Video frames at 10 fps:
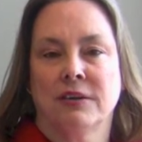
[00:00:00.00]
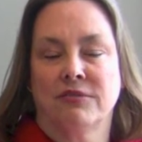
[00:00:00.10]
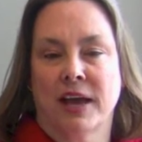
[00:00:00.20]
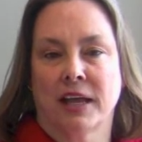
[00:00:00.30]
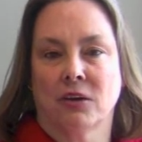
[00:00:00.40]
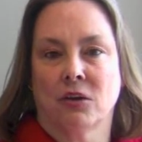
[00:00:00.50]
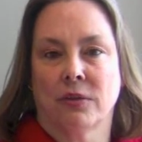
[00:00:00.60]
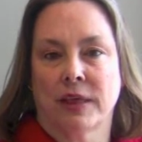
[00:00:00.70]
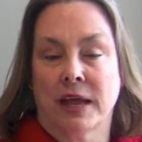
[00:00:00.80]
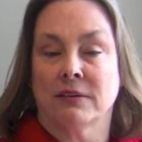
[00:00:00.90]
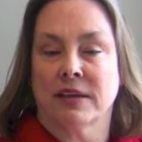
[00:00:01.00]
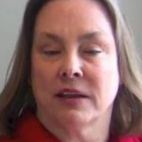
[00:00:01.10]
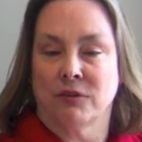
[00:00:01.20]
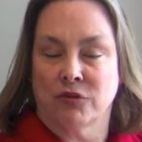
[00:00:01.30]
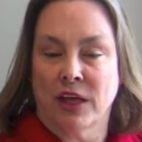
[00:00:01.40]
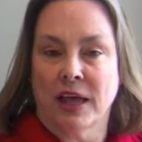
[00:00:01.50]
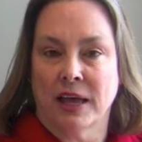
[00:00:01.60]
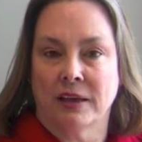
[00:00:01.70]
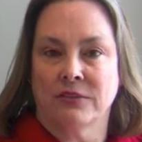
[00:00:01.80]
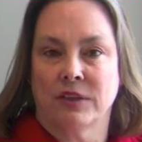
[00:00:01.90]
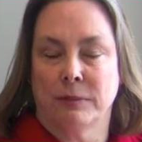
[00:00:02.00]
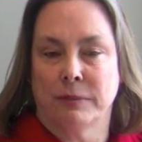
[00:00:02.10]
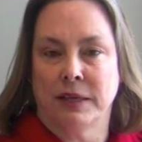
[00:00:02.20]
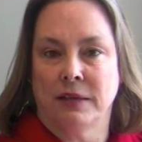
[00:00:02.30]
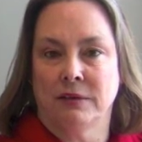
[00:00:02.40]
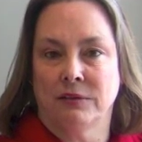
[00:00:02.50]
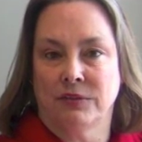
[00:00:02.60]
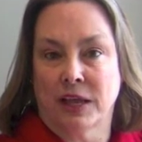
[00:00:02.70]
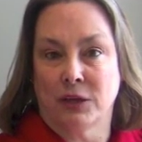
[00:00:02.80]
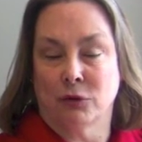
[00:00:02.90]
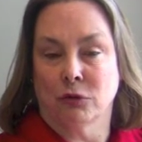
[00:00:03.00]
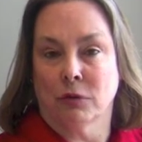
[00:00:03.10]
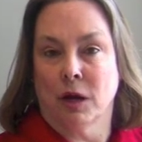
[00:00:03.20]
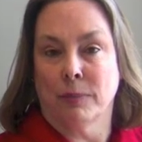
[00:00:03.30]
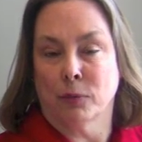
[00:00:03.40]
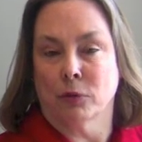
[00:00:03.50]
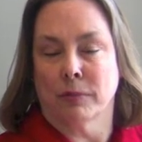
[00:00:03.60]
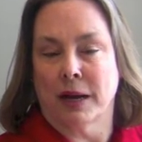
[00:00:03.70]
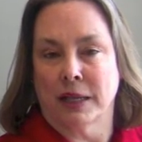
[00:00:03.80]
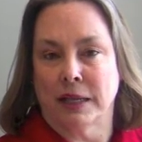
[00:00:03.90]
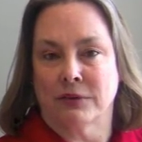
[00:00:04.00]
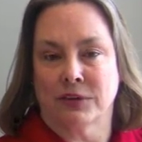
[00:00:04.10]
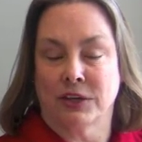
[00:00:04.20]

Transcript: fat on the outside of your thighs, that means that your upper body is